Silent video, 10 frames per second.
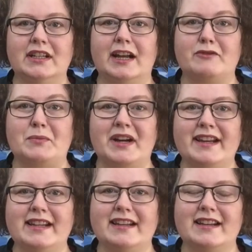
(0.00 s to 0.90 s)
and
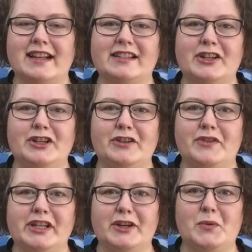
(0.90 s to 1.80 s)
reminded there's a new
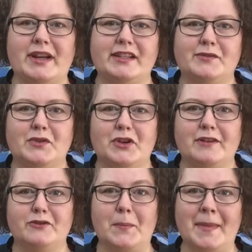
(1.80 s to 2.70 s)
video waiting for you
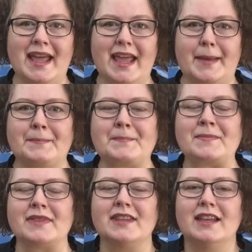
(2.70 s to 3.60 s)
from me.
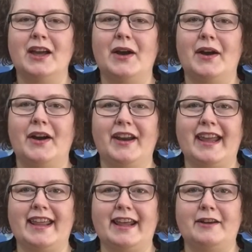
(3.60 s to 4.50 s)

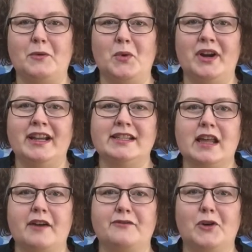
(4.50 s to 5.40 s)
Okay then, what is
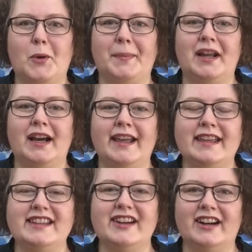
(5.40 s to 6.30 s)
a four-ply
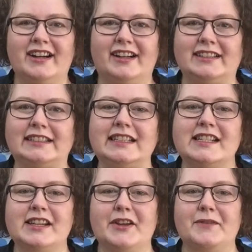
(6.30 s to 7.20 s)
yarn?
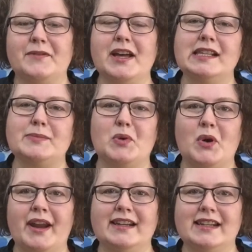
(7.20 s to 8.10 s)
So the first
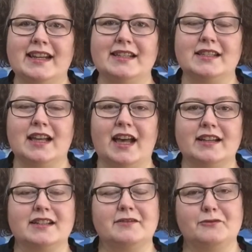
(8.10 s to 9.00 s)
point is that
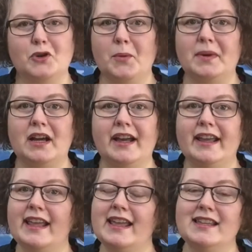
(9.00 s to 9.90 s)
four-ply
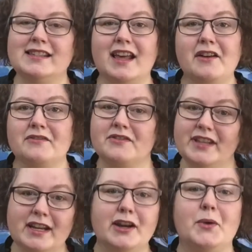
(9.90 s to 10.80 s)
is a
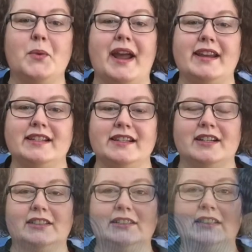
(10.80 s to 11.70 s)
thinner weight yarn.